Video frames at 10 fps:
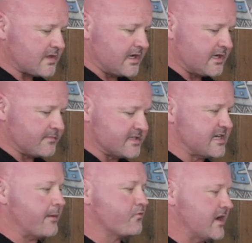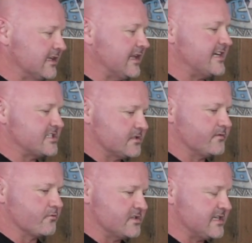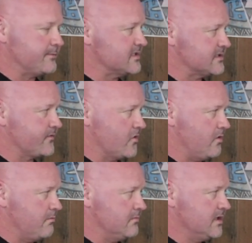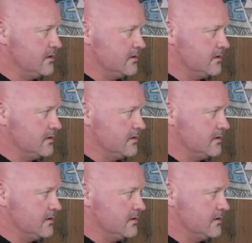upregulation of the receptors from